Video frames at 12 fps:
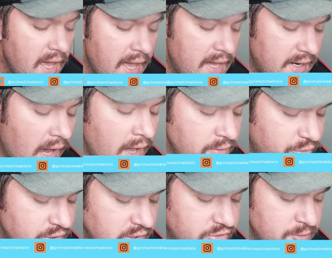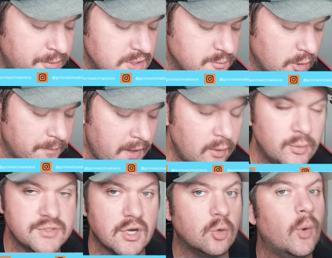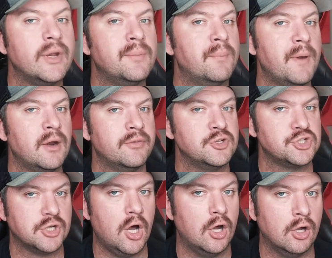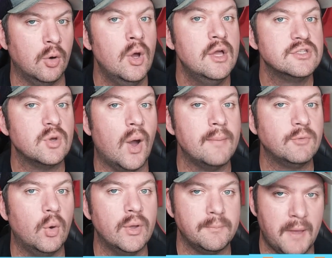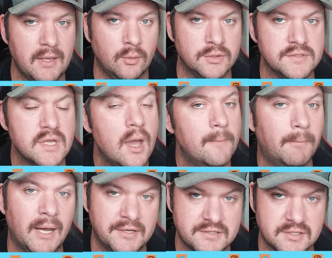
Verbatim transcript: And I think the Pittsburgh Penguins are quite a bit better than Chicago, so I'm going Penguins minus a